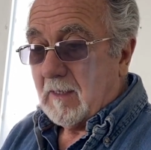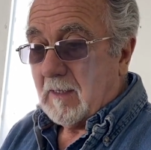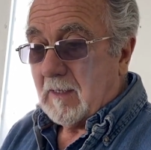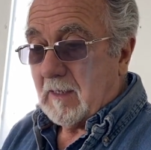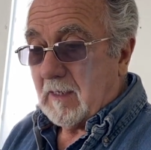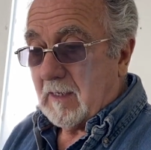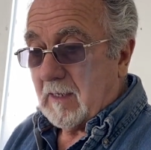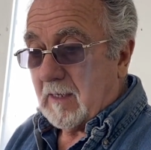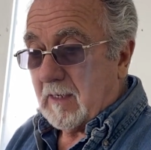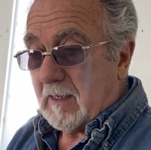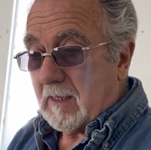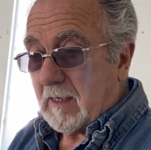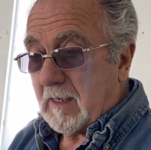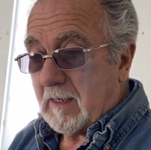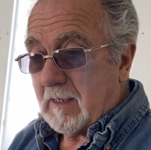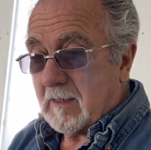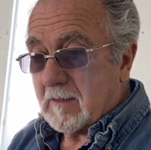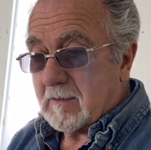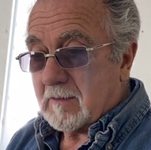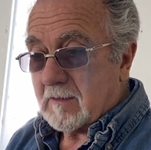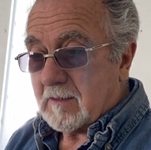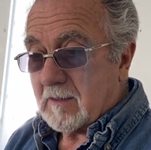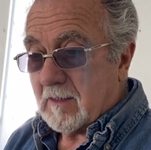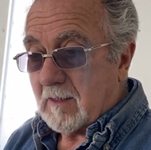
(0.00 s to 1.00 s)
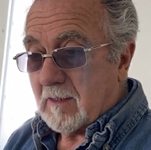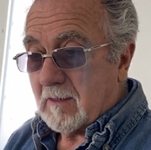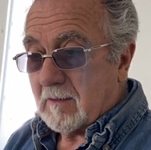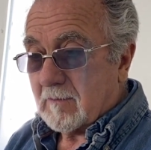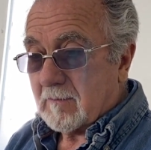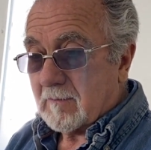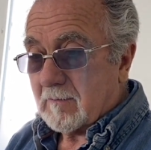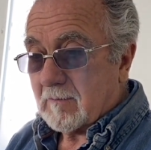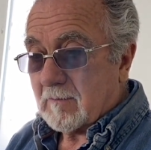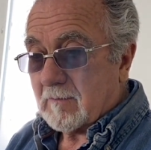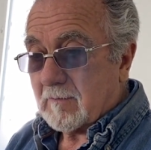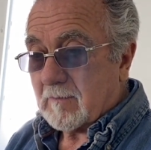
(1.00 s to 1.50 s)
And
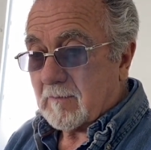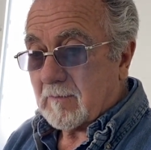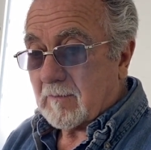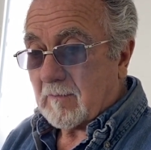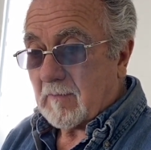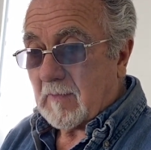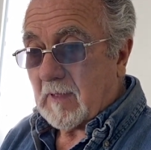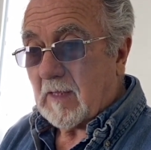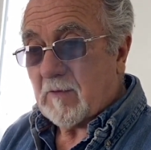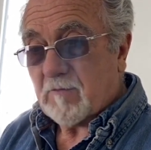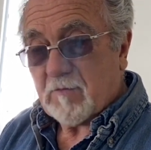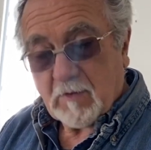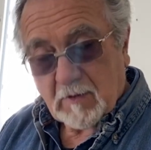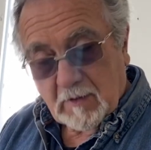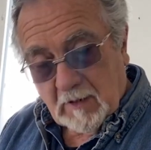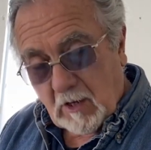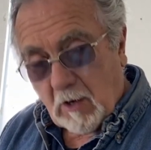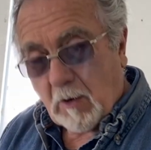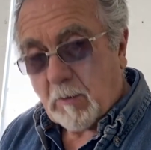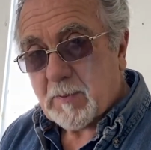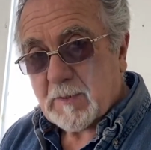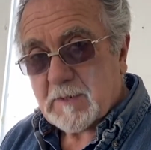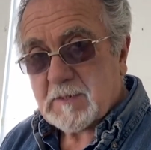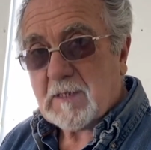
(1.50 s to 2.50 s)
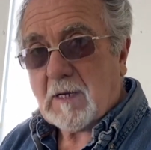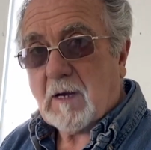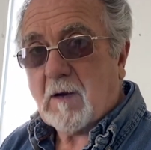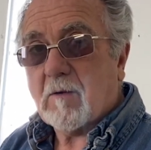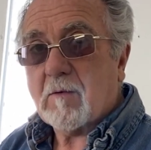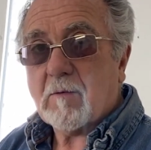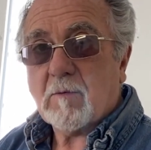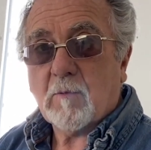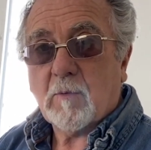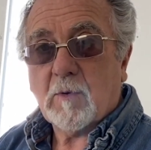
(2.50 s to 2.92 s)
if you can help us out,